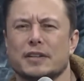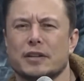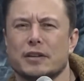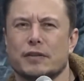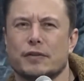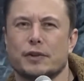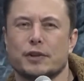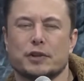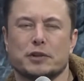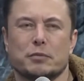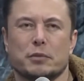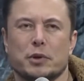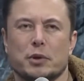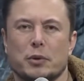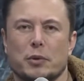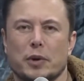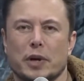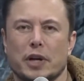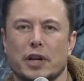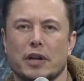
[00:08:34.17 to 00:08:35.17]
difference
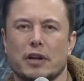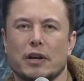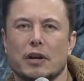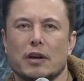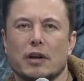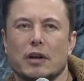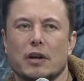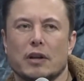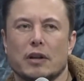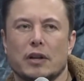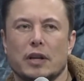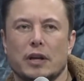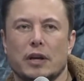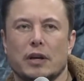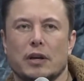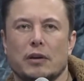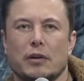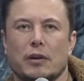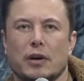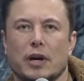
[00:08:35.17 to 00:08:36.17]
between
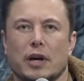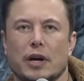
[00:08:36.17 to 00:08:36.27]
the